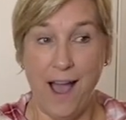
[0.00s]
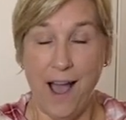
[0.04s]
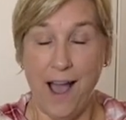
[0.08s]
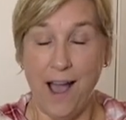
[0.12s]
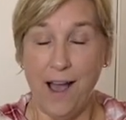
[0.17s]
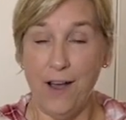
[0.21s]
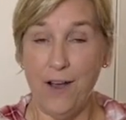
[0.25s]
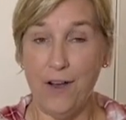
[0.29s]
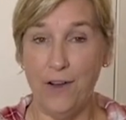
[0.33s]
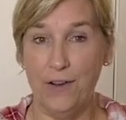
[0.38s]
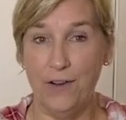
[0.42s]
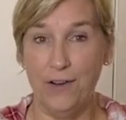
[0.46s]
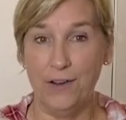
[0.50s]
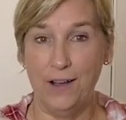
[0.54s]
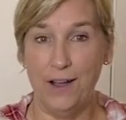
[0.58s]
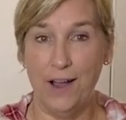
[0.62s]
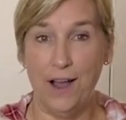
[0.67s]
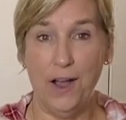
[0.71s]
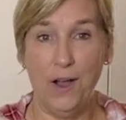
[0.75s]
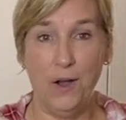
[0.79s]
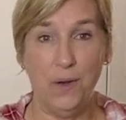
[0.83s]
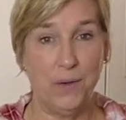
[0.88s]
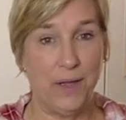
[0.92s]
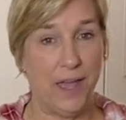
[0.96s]
Oh,
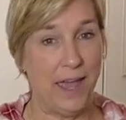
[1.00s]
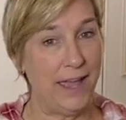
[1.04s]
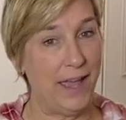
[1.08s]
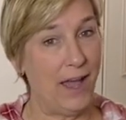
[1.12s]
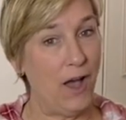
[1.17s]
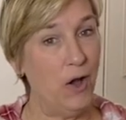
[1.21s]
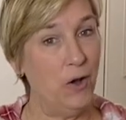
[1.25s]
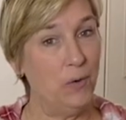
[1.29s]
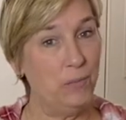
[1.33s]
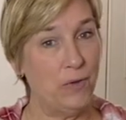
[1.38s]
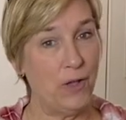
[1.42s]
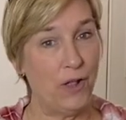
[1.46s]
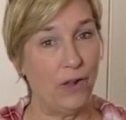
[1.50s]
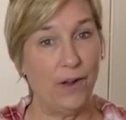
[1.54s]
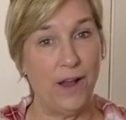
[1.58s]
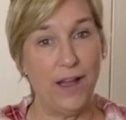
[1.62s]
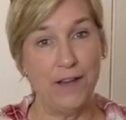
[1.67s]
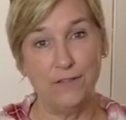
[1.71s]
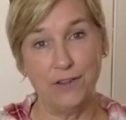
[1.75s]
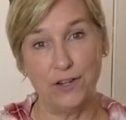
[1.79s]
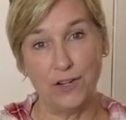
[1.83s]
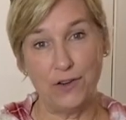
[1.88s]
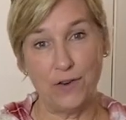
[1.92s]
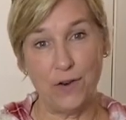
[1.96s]
Okay, I hope y'all are
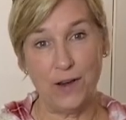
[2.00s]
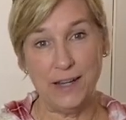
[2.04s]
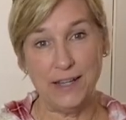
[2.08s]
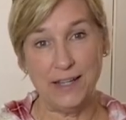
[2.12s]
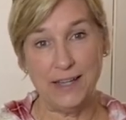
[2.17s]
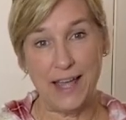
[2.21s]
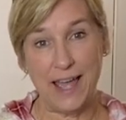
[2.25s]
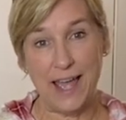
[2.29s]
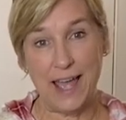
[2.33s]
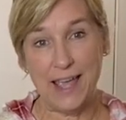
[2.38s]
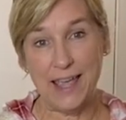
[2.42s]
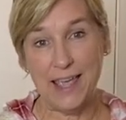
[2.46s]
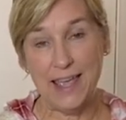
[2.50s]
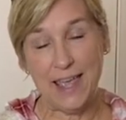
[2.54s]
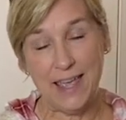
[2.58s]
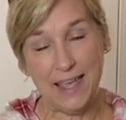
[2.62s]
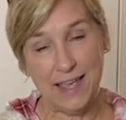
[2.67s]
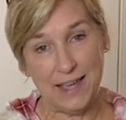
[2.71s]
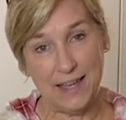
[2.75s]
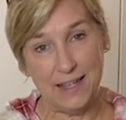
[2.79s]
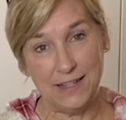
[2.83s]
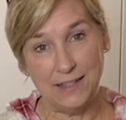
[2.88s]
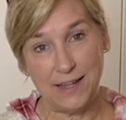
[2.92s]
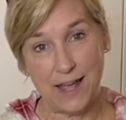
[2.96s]
having a great day,
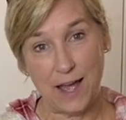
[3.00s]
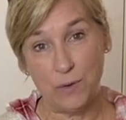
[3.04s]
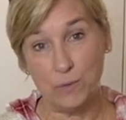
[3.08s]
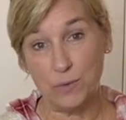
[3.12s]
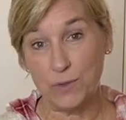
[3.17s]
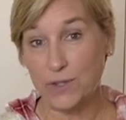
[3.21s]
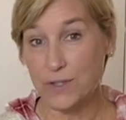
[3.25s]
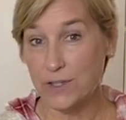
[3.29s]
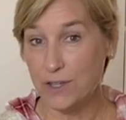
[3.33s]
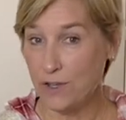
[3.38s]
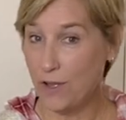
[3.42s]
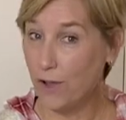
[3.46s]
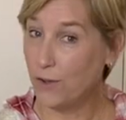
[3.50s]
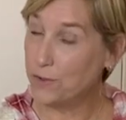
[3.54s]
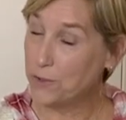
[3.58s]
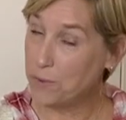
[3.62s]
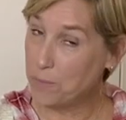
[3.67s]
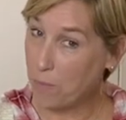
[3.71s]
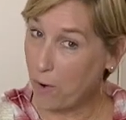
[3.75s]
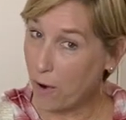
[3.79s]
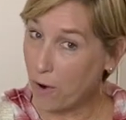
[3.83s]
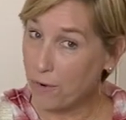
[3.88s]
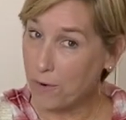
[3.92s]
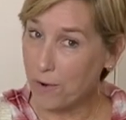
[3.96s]
and I will see y'all
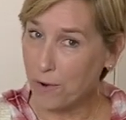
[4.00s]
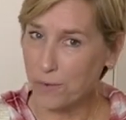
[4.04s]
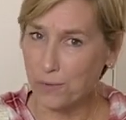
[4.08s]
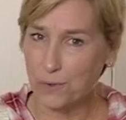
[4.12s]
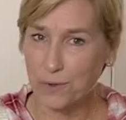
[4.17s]
tomorrow,